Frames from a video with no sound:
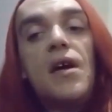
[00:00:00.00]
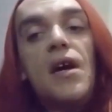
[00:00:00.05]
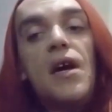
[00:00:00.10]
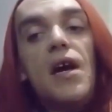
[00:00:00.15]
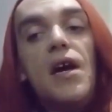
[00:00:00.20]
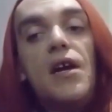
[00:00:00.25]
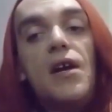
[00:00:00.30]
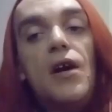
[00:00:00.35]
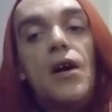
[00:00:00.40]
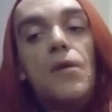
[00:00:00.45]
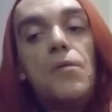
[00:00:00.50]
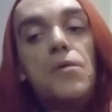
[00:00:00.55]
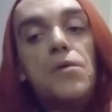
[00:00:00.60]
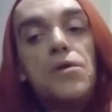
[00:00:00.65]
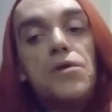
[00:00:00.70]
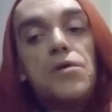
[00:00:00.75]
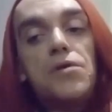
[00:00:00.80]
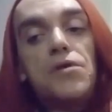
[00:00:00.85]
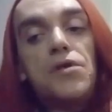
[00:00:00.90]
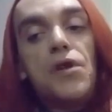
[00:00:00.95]
and I
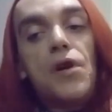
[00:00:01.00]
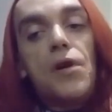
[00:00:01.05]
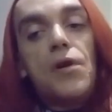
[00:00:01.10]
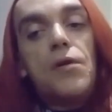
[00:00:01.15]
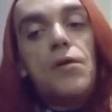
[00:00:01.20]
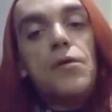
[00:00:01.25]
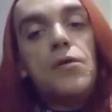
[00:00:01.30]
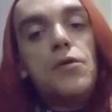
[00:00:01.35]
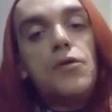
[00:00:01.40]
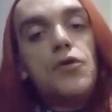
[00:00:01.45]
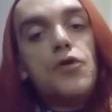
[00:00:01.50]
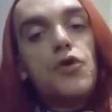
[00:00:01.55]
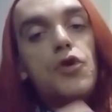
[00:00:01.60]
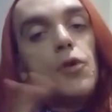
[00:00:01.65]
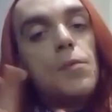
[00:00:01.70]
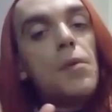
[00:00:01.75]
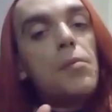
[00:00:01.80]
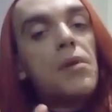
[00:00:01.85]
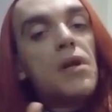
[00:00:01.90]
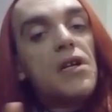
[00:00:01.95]
was, you know,
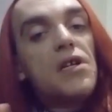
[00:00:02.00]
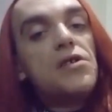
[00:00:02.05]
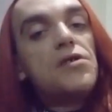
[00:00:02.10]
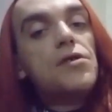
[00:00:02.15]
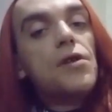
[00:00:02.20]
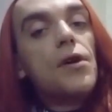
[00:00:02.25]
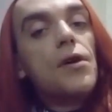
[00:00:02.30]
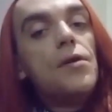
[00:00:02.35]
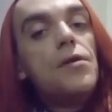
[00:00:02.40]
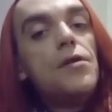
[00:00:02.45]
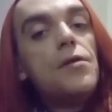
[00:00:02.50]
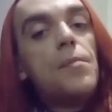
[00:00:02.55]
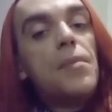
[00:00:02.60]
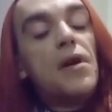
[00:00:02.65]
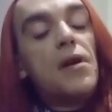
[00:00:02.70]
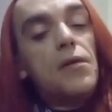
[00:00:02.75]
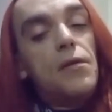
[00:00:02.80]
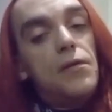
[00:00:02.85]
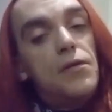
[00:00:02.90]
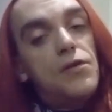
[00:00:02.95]
super bloody stoned,
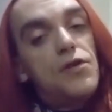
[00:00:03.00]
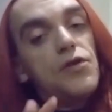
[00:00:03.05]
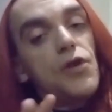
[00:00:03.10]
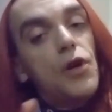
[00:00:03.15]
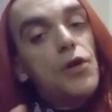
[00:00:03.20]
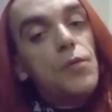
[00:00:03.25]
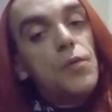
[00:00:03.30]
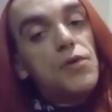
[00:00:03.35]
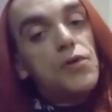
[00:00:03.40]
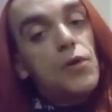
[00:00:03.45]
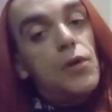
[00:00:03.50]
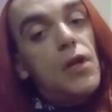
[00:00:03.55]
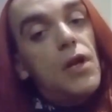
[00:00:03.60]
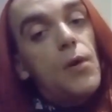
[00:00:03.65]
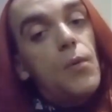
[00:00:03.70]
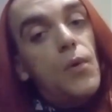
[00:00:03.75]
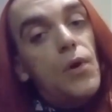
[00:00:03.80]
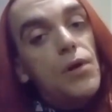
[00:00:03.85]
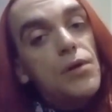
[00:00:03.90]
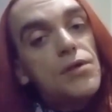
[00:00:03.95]
but stoned was all I
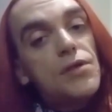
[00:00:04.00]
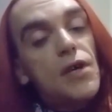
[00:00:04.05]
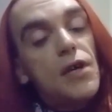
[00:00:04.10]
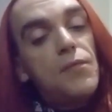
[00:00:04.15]
was.